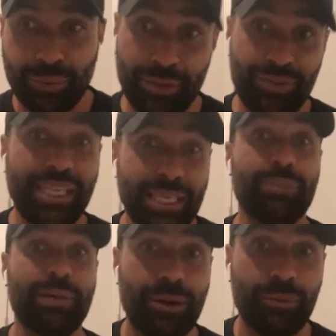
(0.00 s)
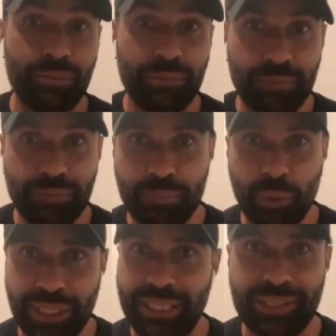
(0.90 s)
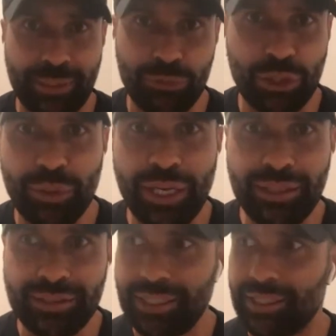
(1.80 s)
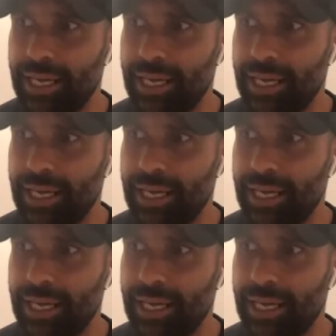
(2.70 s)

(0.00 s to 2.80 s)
been thinking about putting something new out